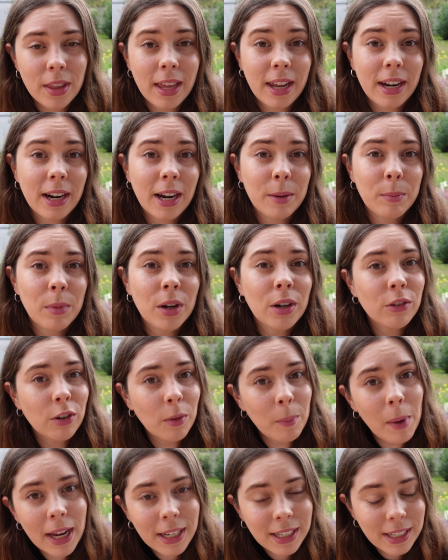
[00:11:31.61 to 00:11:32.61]
that I'm
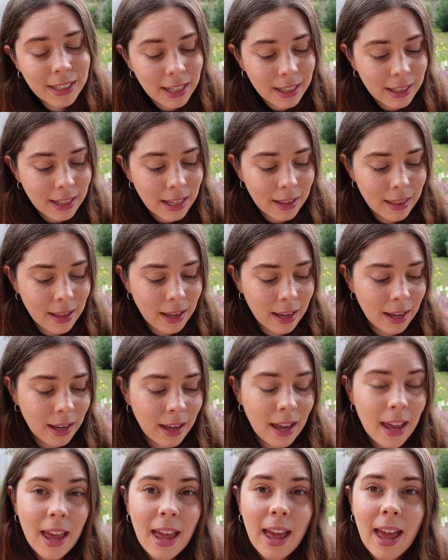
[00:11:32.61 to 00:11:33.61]
reminded that they're there
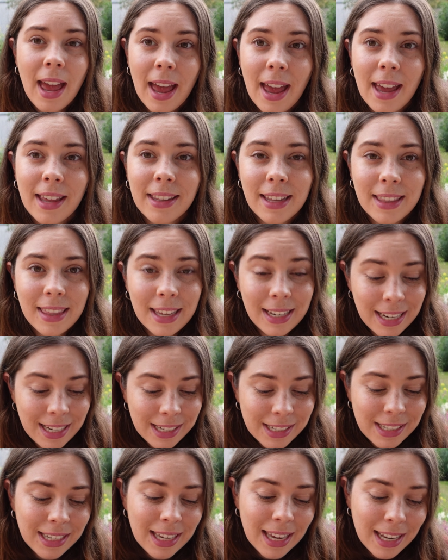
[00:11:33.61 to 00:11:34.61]
and that they need
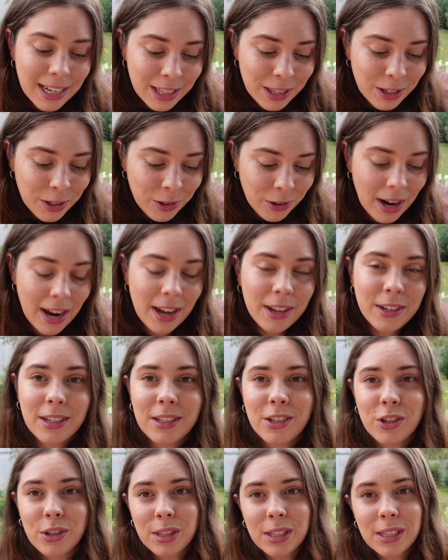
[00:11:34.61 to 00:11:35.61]
to get in the ground at
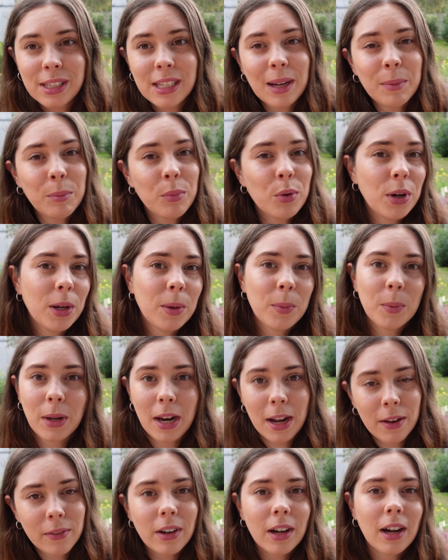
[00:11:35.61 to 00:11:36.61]
just some point
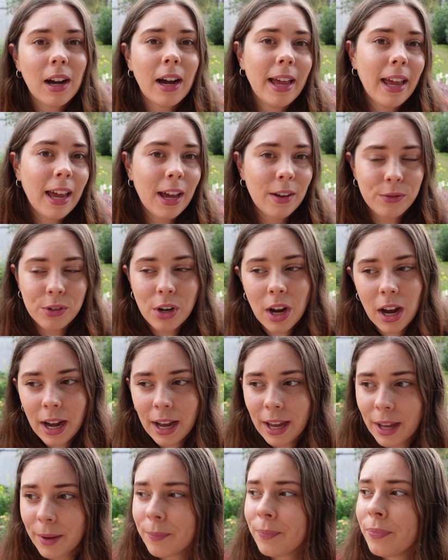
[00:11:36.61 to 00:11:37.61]
whenever I have
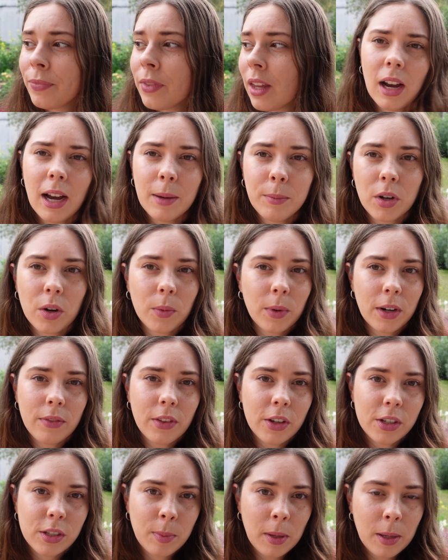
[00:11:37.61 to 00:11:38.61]
time. I'm not one of
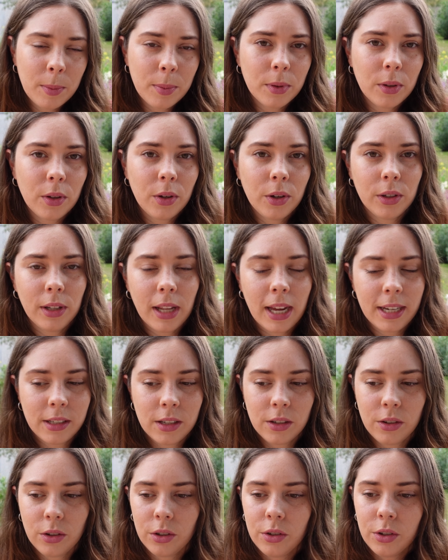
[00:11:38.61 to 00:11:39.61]
those people who like to
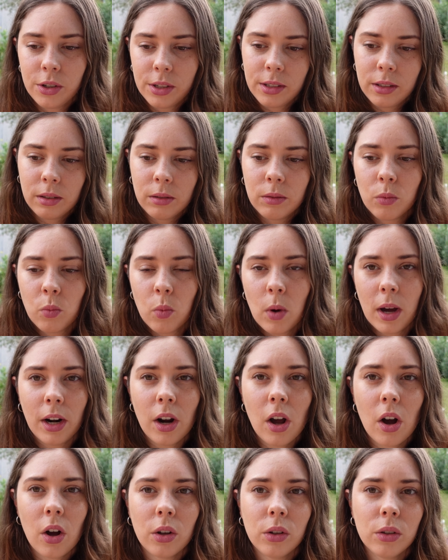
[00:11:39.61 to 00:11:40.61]
do just one
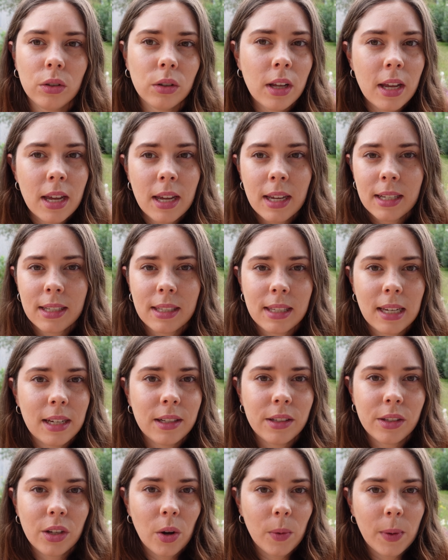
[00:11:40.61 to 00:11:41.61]
whole
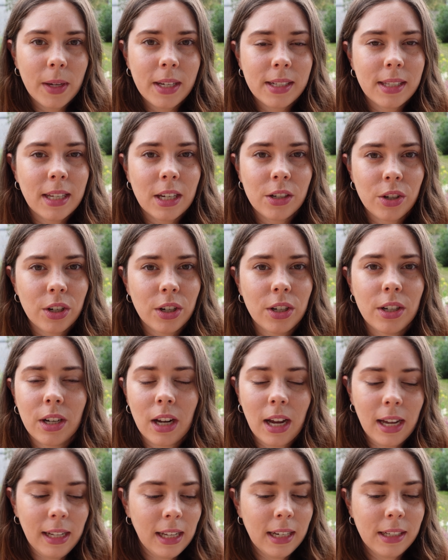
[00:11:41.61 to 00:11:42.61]
seed sowing session.
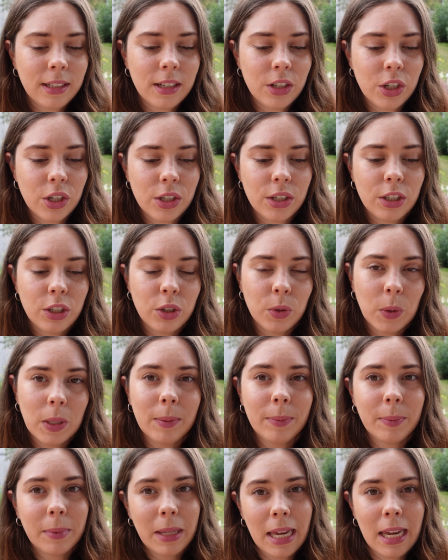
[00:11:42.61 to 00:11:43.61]
I like to just do it
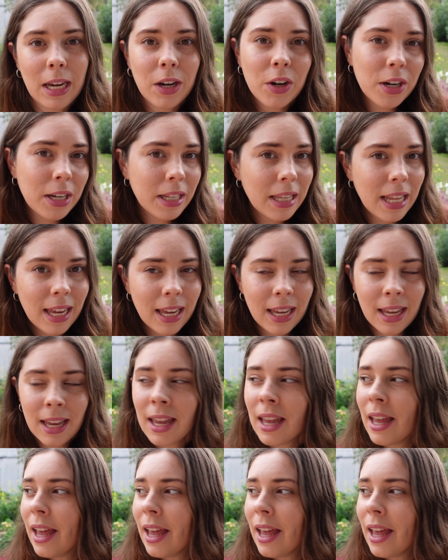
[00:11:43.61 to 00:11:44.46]
here and there,